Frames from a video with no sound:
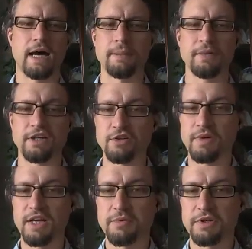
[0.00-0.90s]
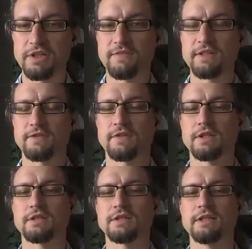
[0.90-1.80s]
I'm not going to write a book in defense of
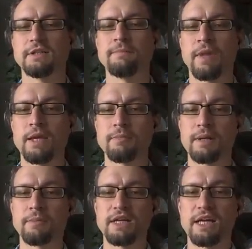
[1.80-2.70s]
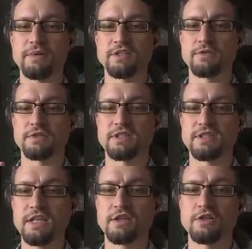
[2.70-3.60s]
Constantine, but I'm going to help my students
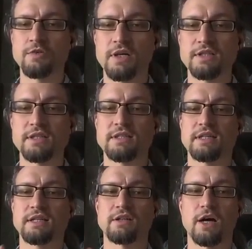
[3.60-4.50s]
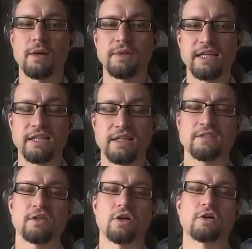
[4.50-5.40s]
see the nuances and complicated
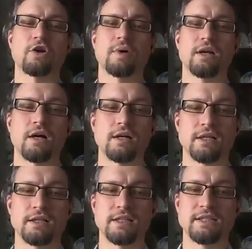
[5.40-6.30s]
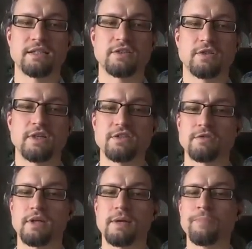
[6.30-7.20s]
things that are going on in ecclesiastical
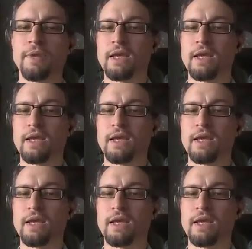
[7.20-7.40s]
history.